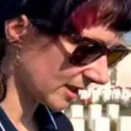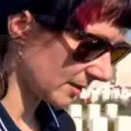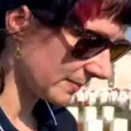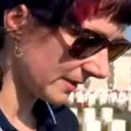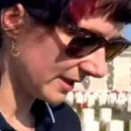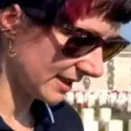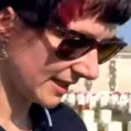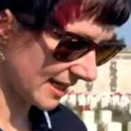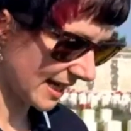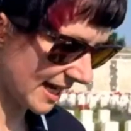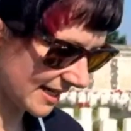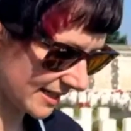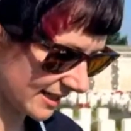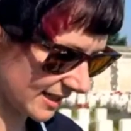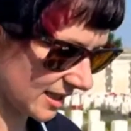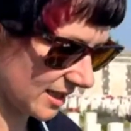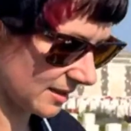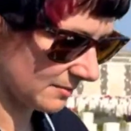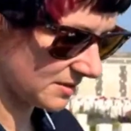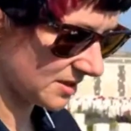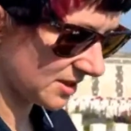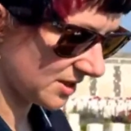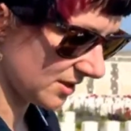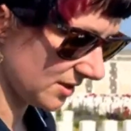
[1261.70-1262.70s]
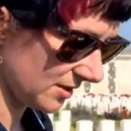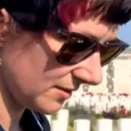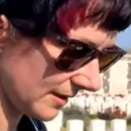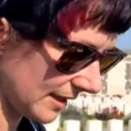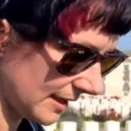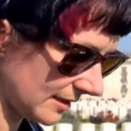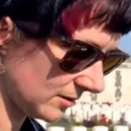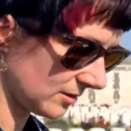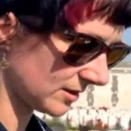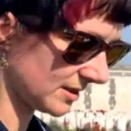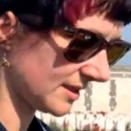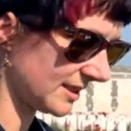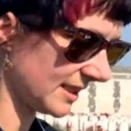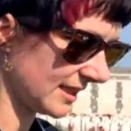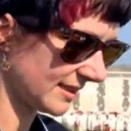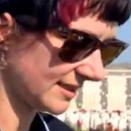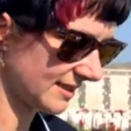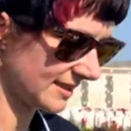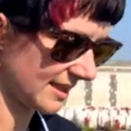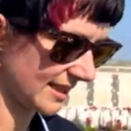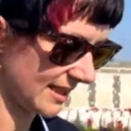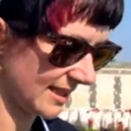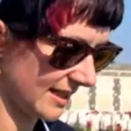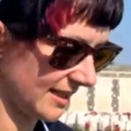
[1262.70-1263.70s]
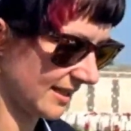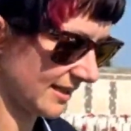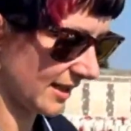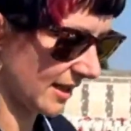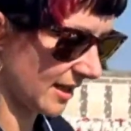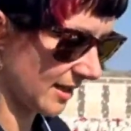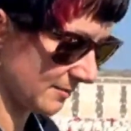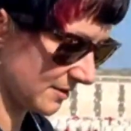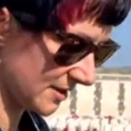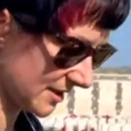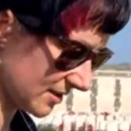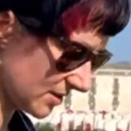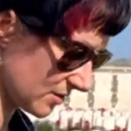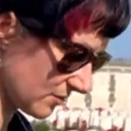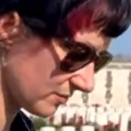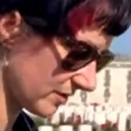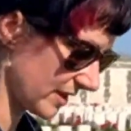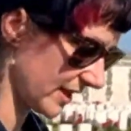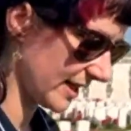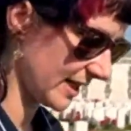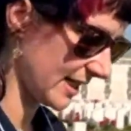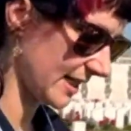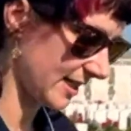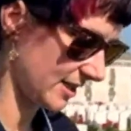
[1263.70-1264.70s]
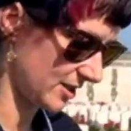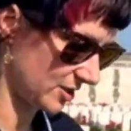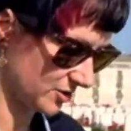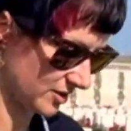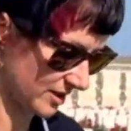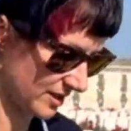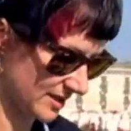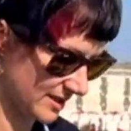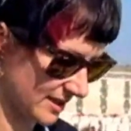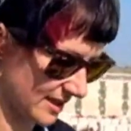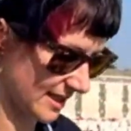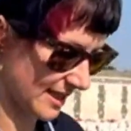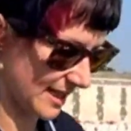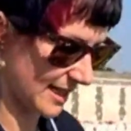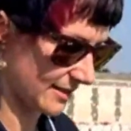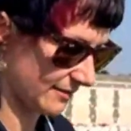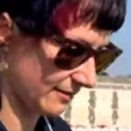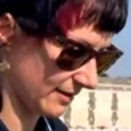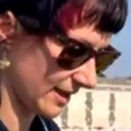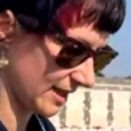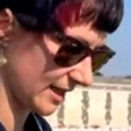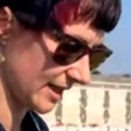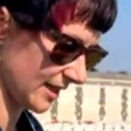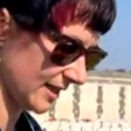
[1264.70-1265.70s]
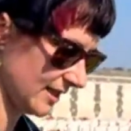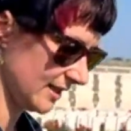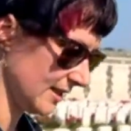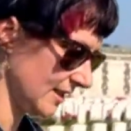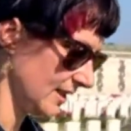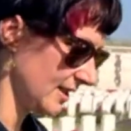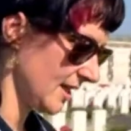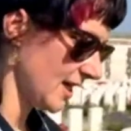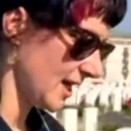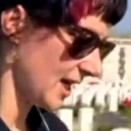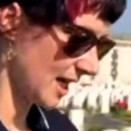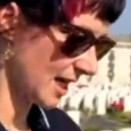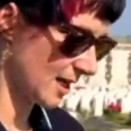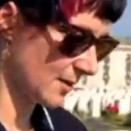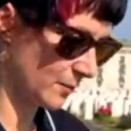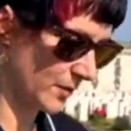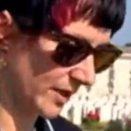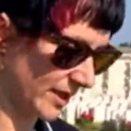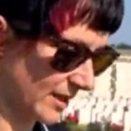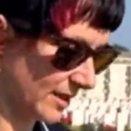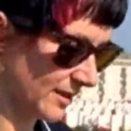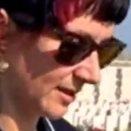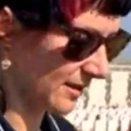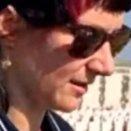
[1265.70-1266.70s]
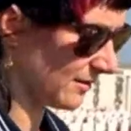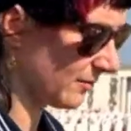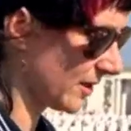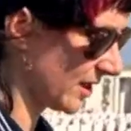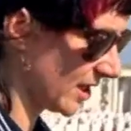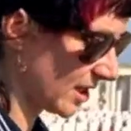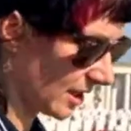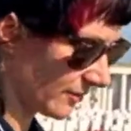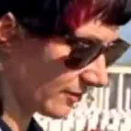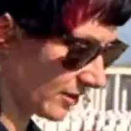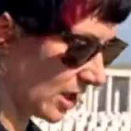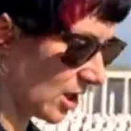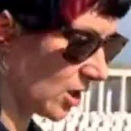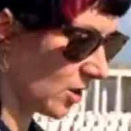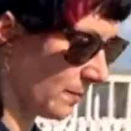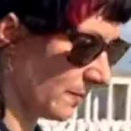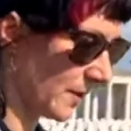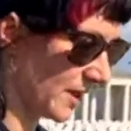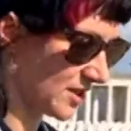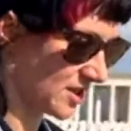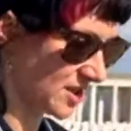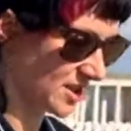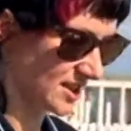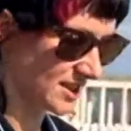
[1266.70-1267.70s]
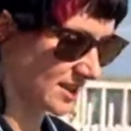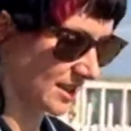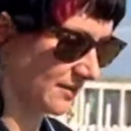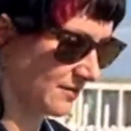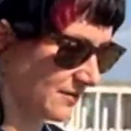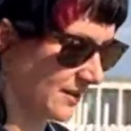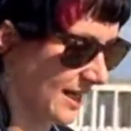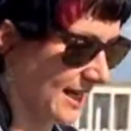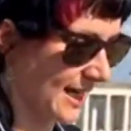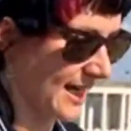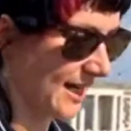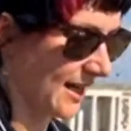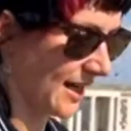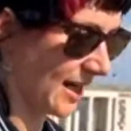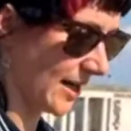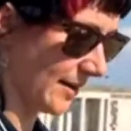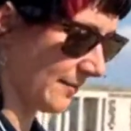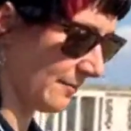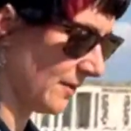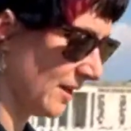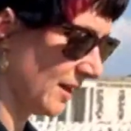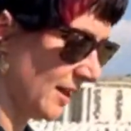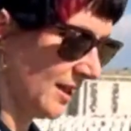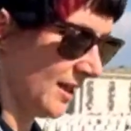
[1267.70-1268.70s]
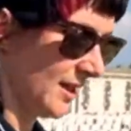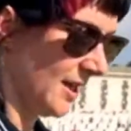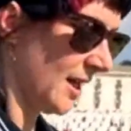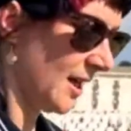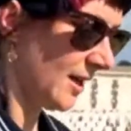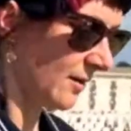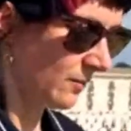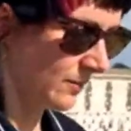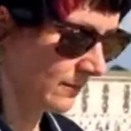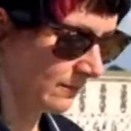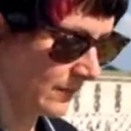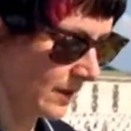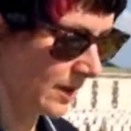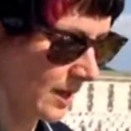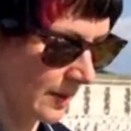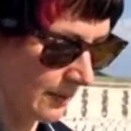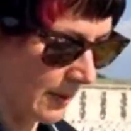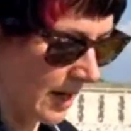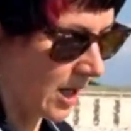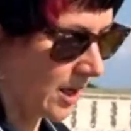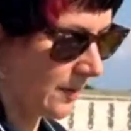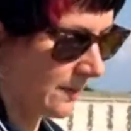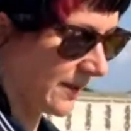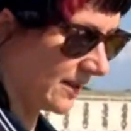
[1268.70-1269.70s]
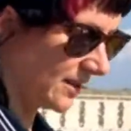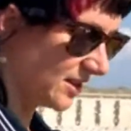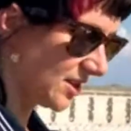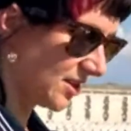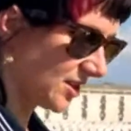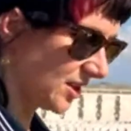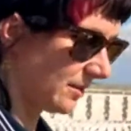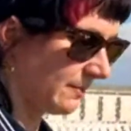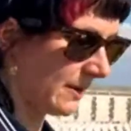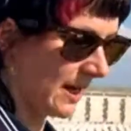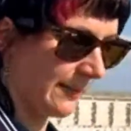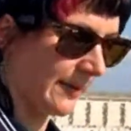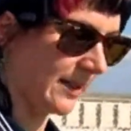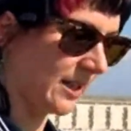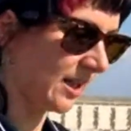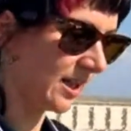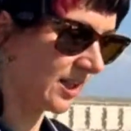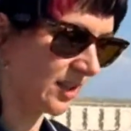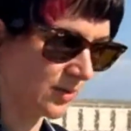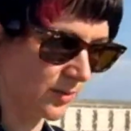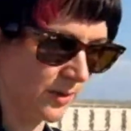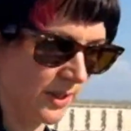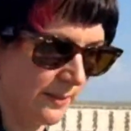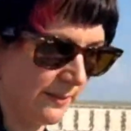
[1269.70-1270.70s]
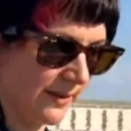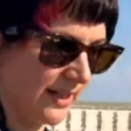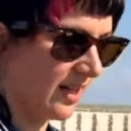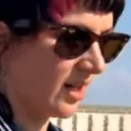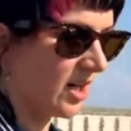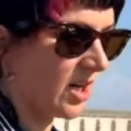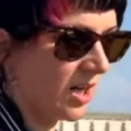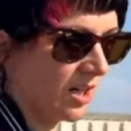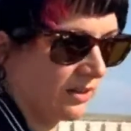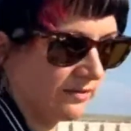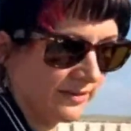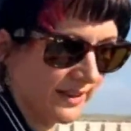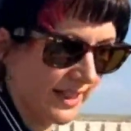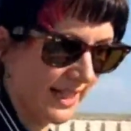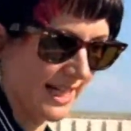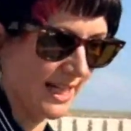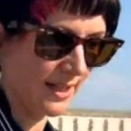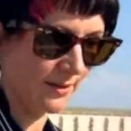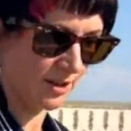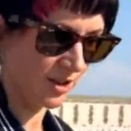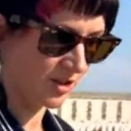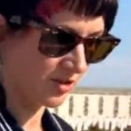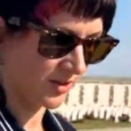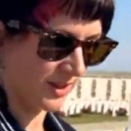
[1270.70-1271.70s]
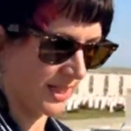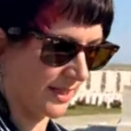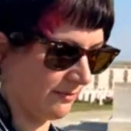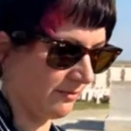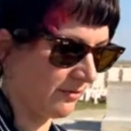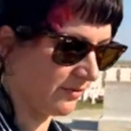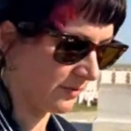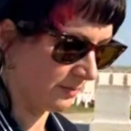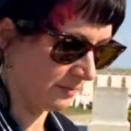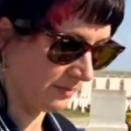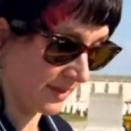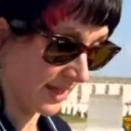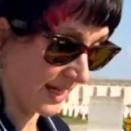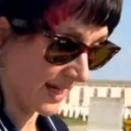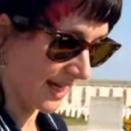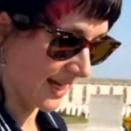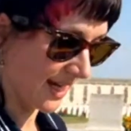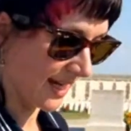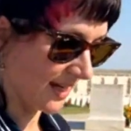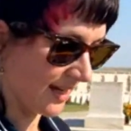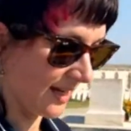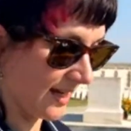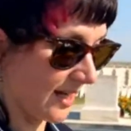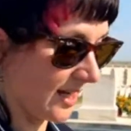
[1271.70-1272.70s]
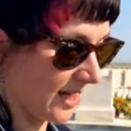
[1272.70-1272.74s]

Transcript: to be heading up to Hill 60. So that's a really interesting area. We're going to cover a whole bunch of stuff there. I'm hoping to do maybe like a 20-minute, half an hour stream from there,